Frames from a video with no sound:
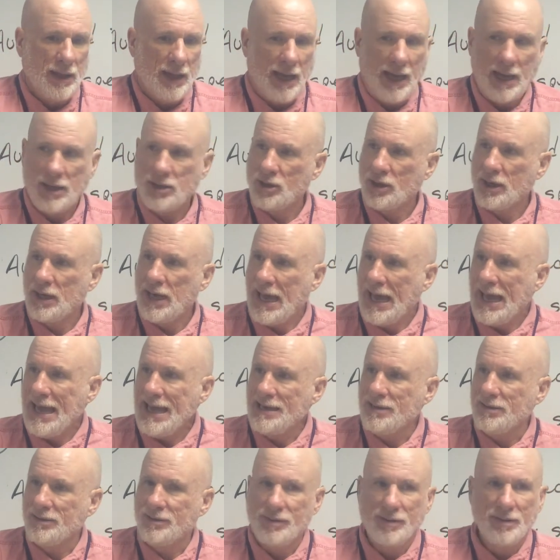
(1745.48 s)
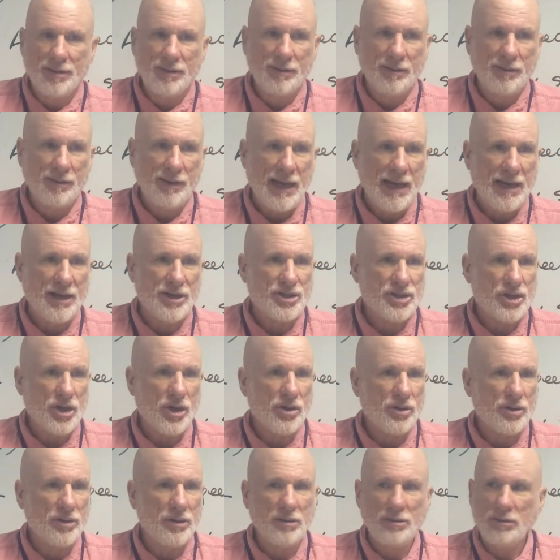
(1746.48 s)
And you're going to end at a
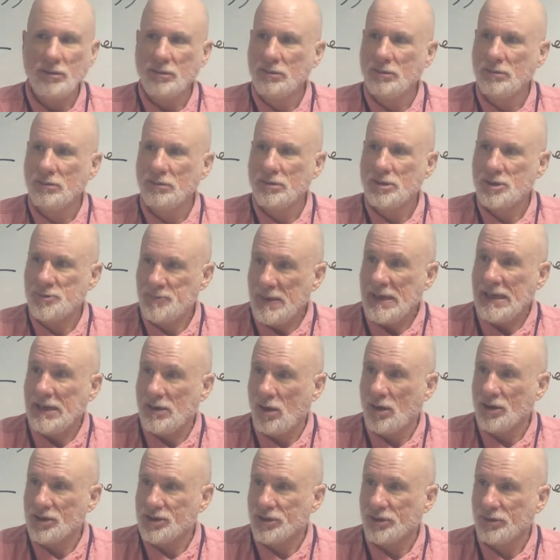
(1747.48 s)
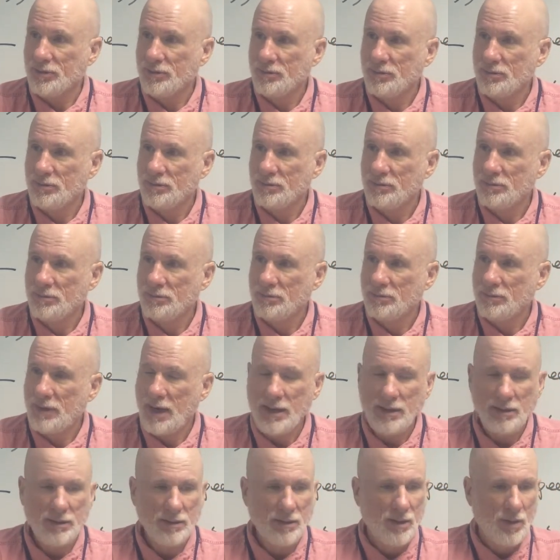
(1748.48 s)
certain speed, aren't you?
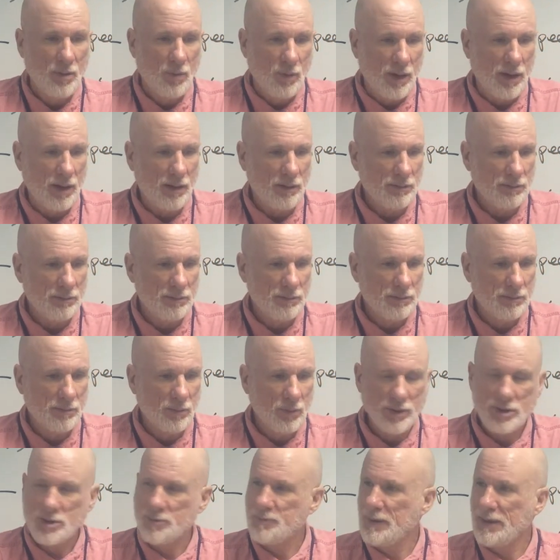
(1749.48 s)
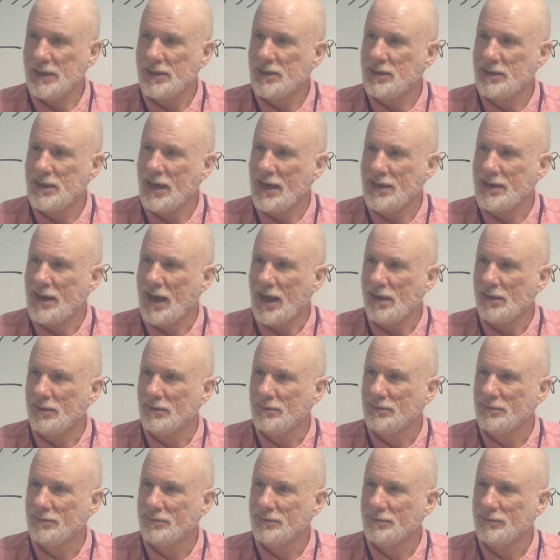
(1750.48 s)
Right? Well, what speed did you end at?
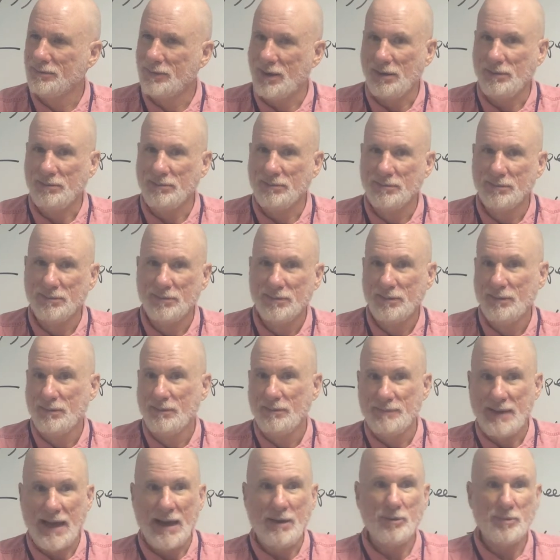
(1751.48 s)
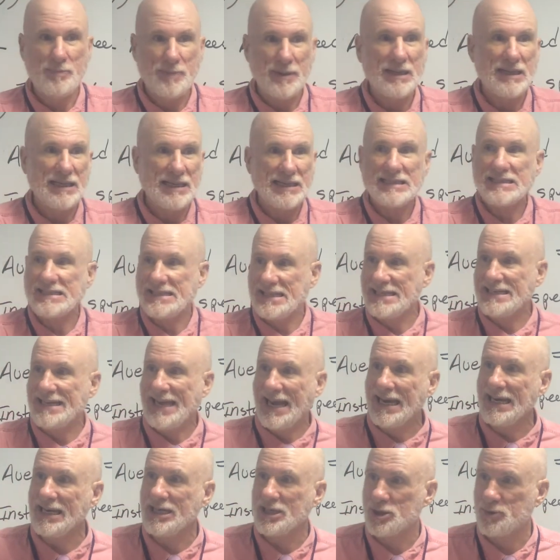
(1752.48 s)
Well, that would be the
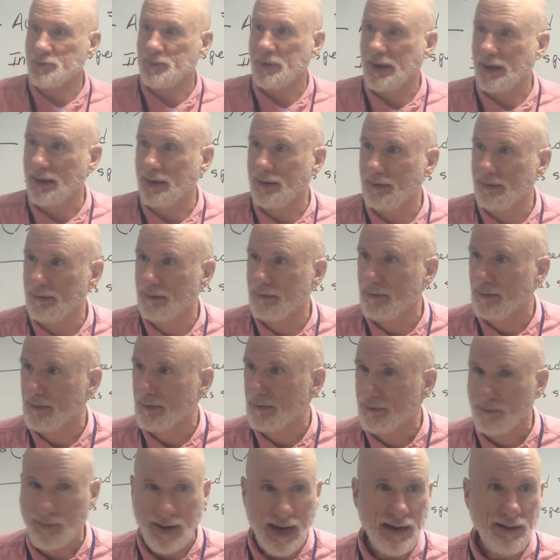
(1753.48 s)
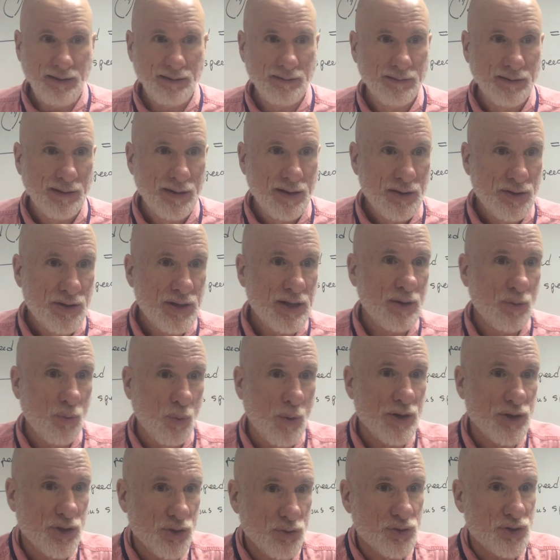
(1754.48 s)
instantaneous speed, right?
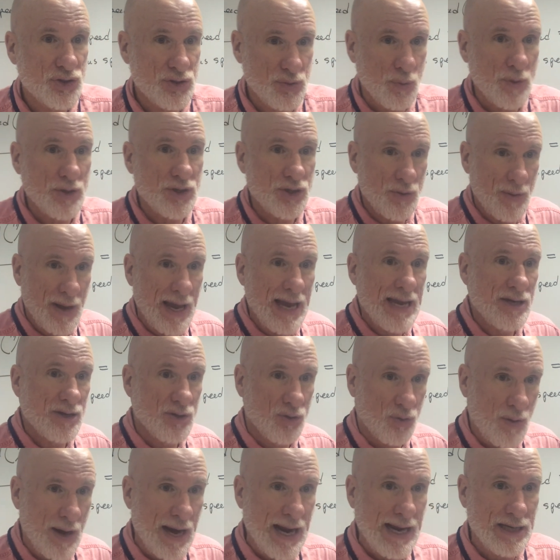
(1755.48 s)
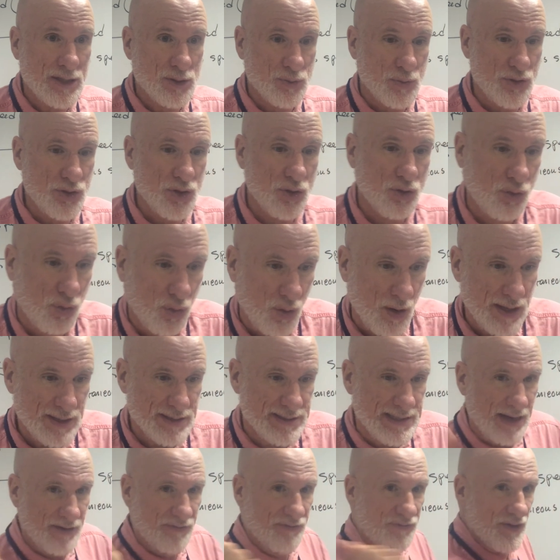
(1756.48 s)
When you end a race, when you cross
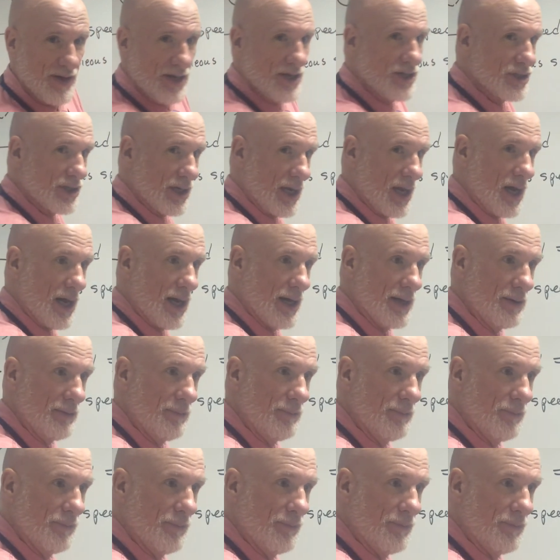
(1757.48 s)
that finish line,